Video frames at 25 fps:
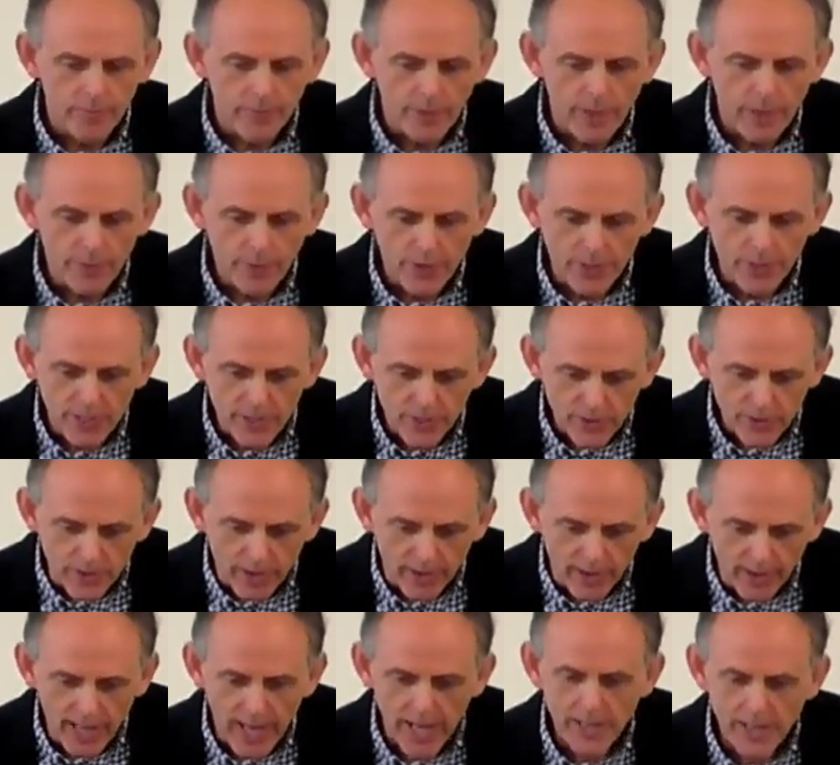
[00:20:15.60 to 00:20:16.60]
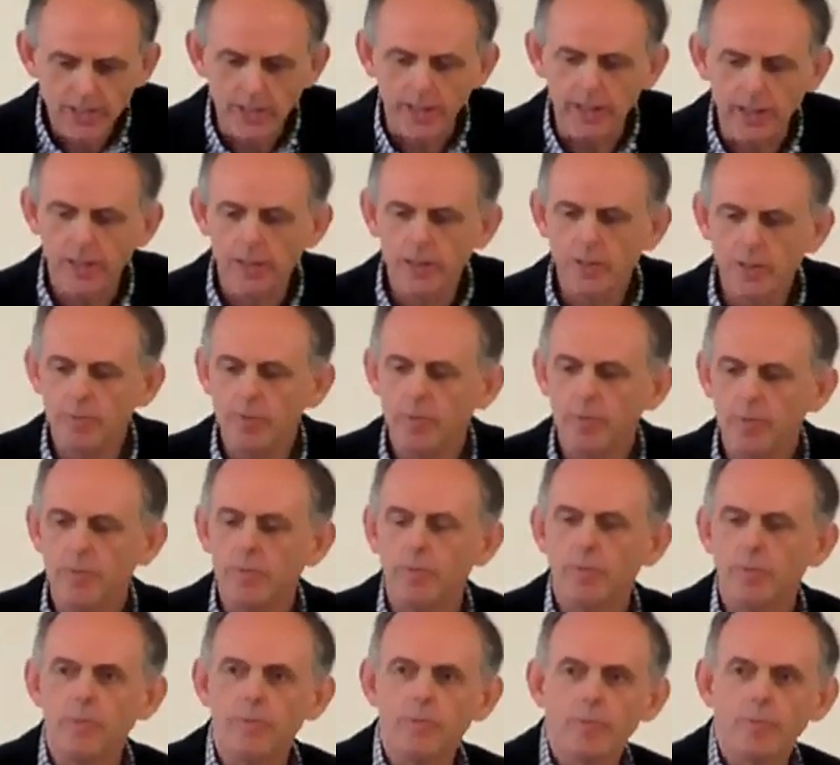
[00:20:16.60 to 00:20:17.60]
If it is the latter,
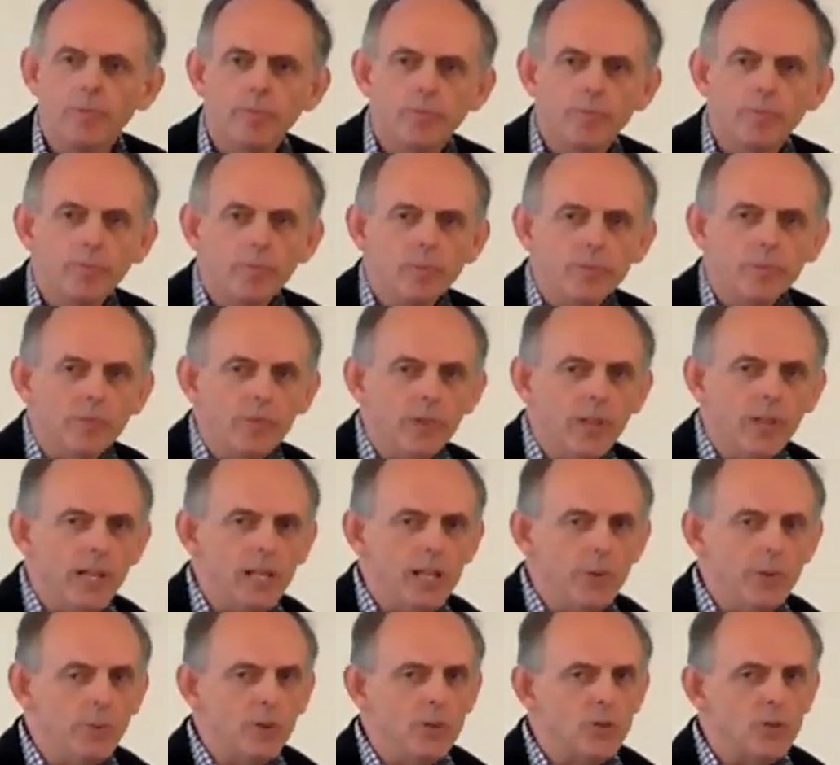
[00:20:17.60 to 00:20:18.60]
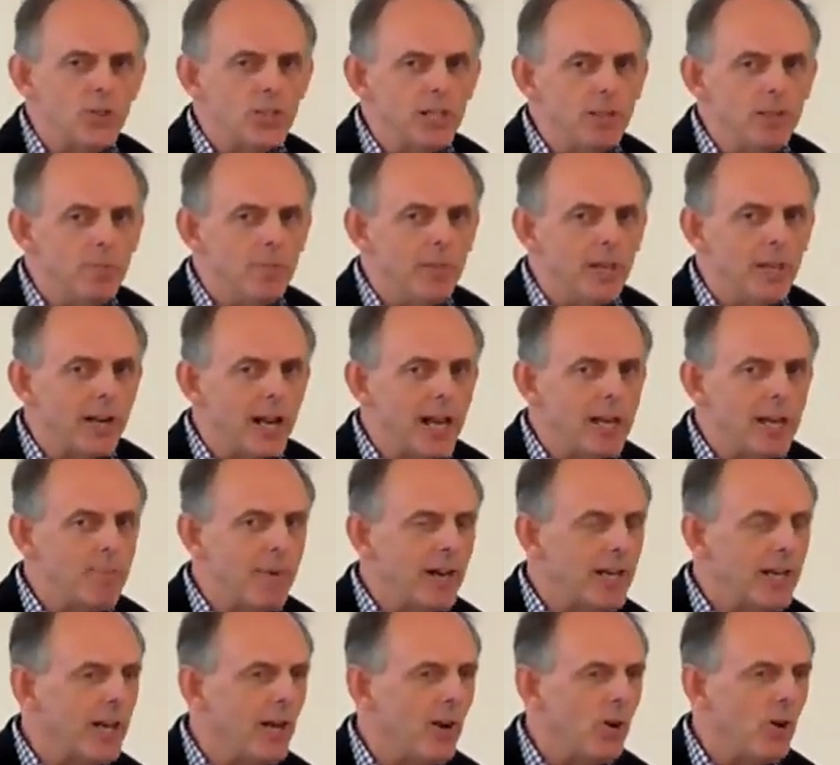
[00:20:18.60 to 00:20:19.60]
then it would seem that I'm
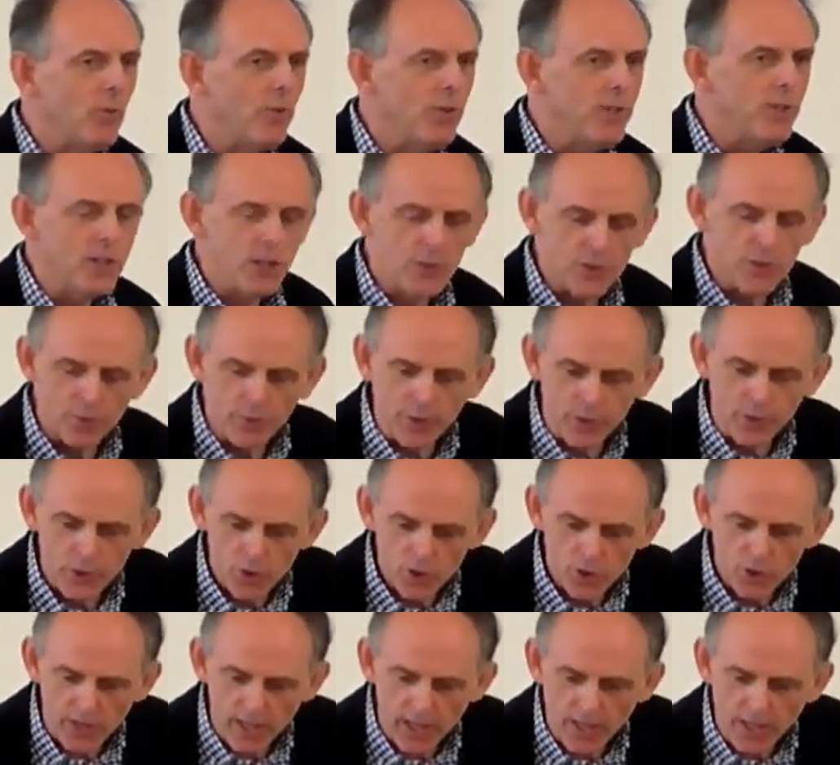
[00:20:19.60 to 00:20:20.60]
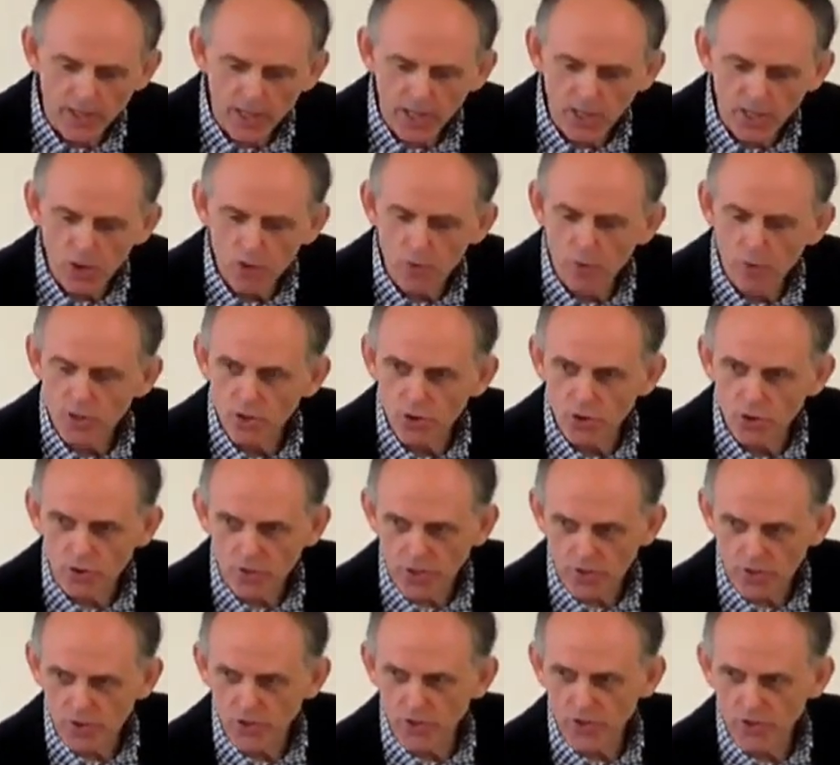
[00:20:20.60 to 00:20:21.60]
a Calvinist first and a
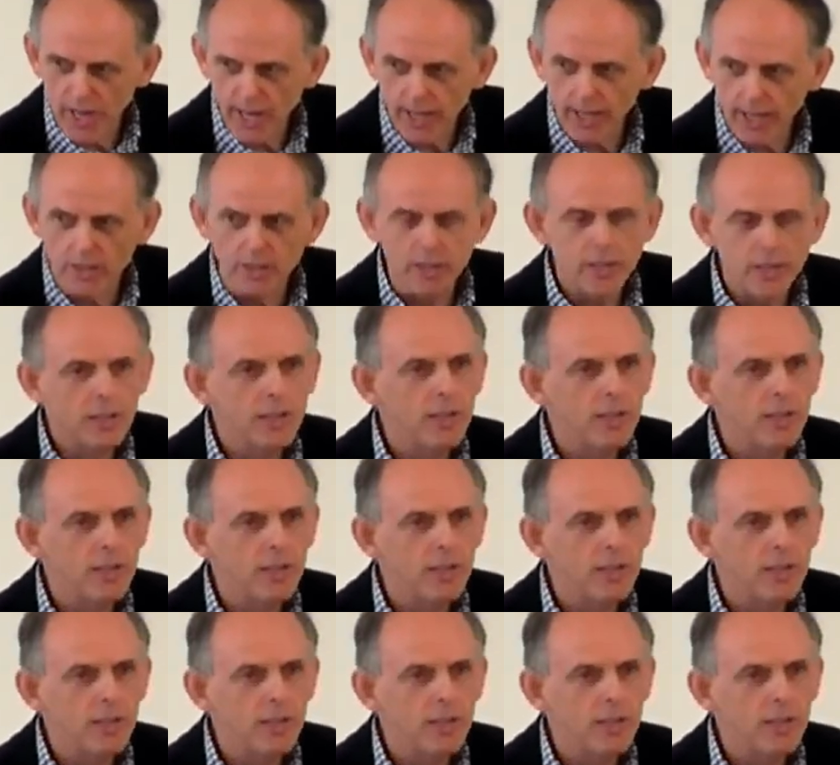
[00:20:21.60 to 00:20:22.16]
Christian second.